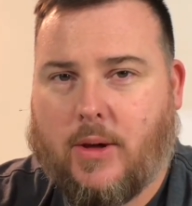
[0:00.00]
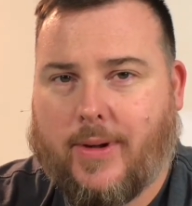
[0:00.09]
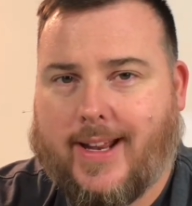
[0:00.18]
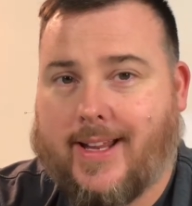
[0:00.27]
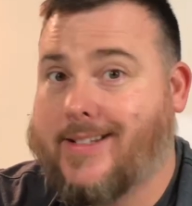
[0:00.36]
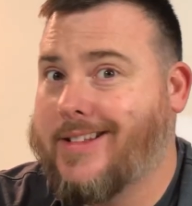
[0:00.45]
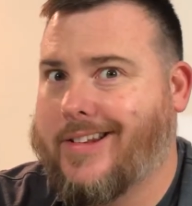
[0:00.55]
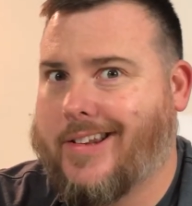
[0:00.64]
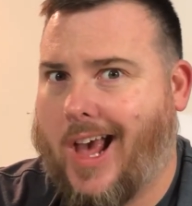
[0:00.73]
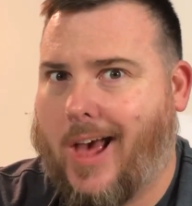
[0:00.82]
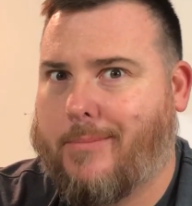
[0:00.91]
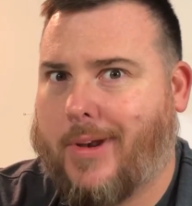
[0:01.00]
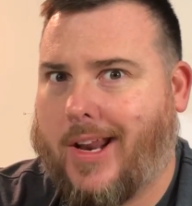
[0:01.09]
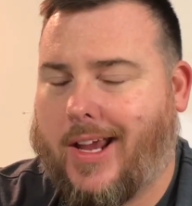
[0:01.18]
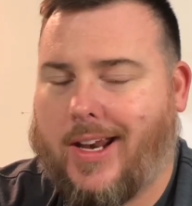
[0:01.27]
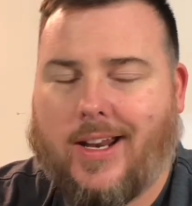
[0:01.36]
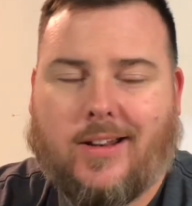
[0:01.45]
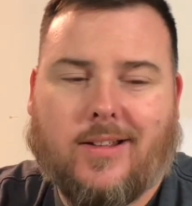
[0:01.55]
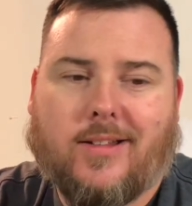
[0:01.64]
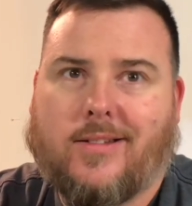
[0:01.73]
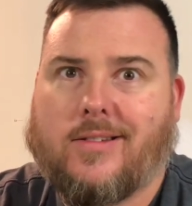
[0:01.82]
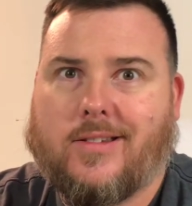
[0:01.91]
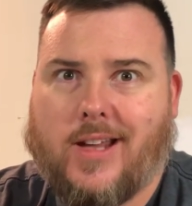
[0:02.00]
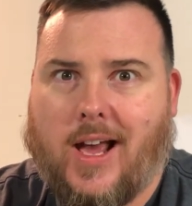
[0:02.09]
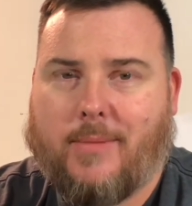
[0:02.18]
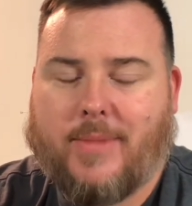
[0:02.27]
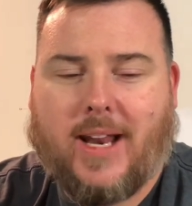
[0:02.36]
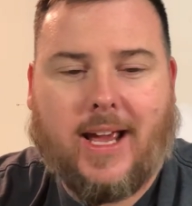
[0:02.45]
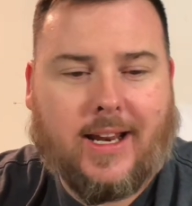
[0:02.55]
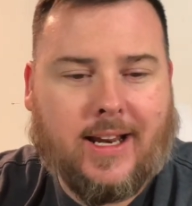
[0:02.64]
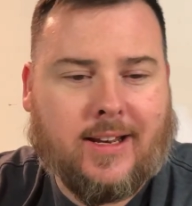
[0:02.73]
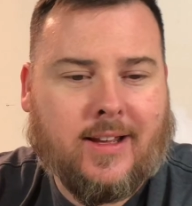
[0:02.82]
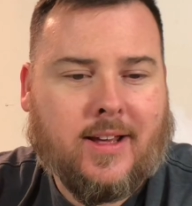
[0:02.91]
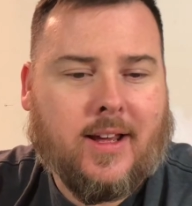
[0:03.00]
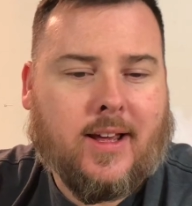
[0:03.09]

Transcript: though it is dominated. Dominated.